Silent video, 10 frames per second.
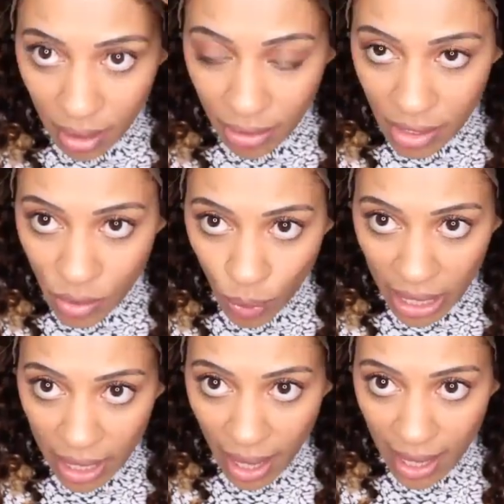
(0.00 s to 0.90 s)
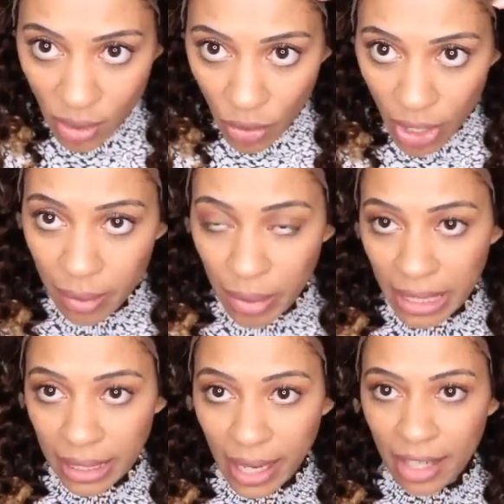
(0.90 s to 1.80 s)
this wig has already
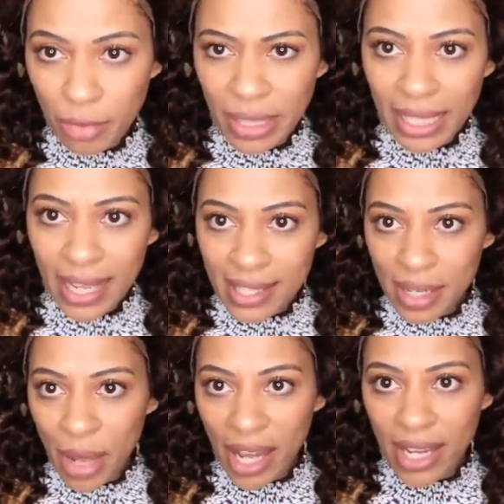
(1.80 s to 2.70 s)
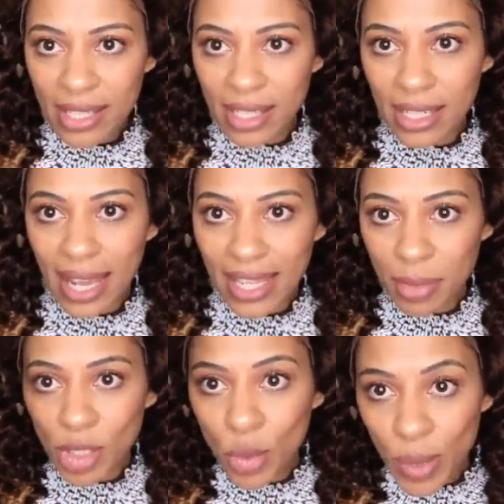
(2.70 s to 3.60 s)
been customized, it has
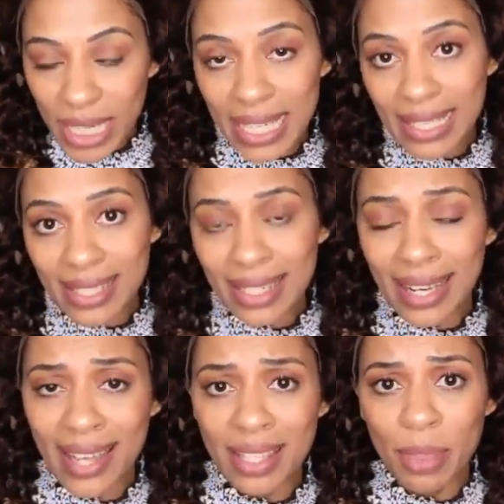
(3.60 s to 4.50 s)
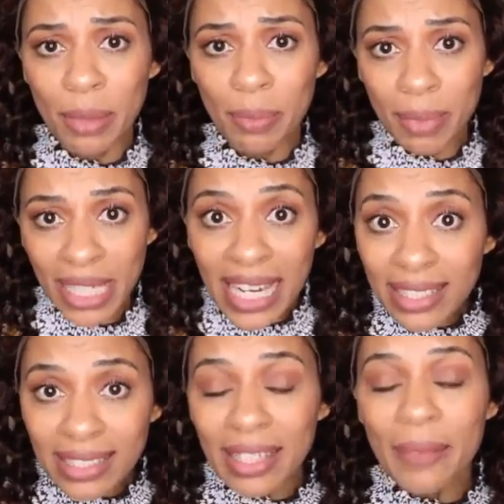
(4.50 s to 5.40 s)
been tweezed, it has been
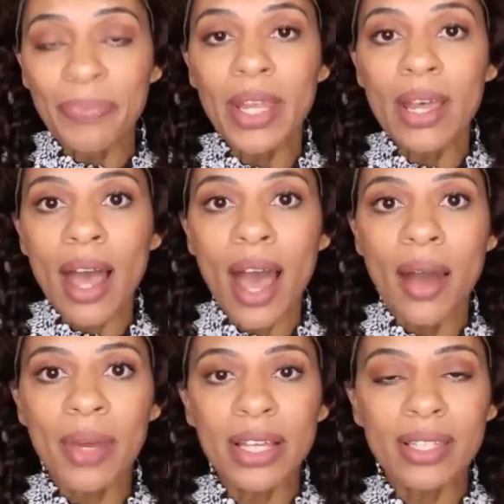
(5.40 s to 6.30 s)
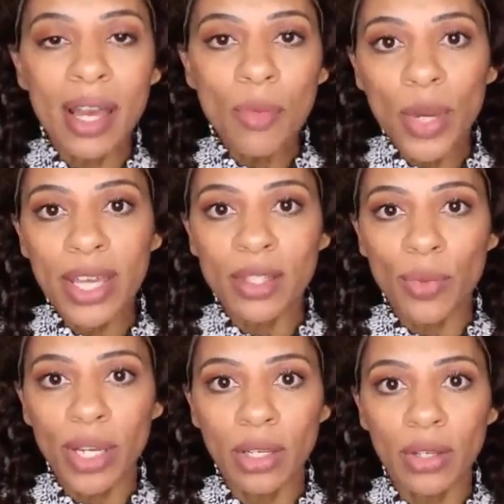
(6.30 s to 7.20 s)
plucked. Some wigs,
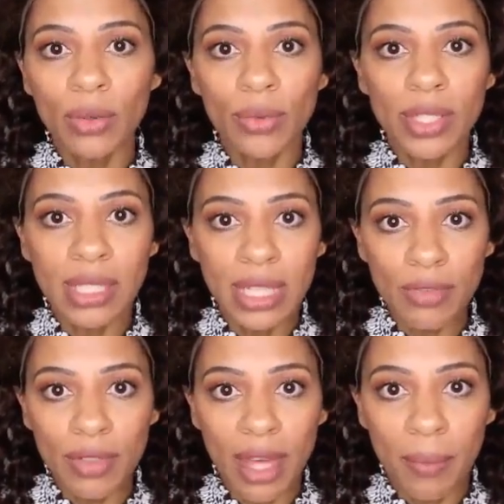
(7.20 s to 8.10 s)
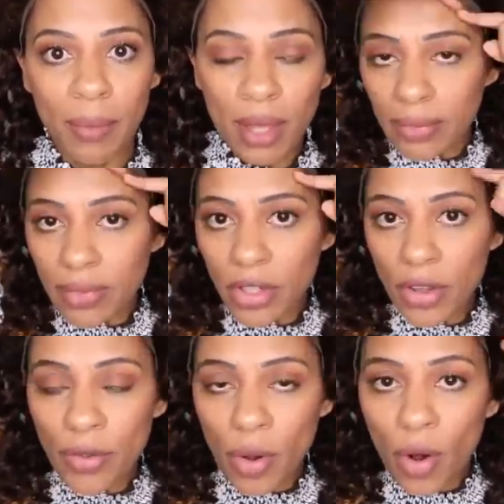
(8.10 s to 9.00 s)
when you receive them, you
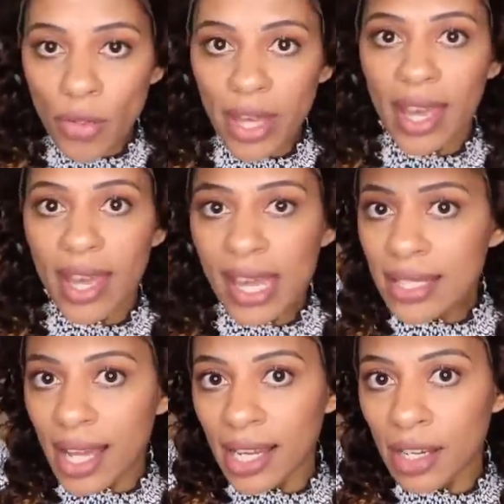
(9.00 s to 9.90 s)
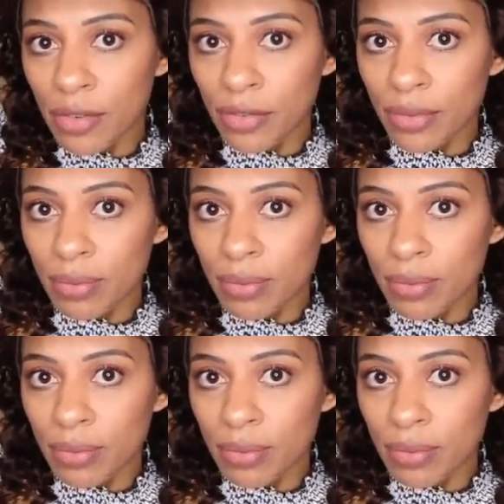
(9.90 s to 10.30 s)
know, all the hair is kind of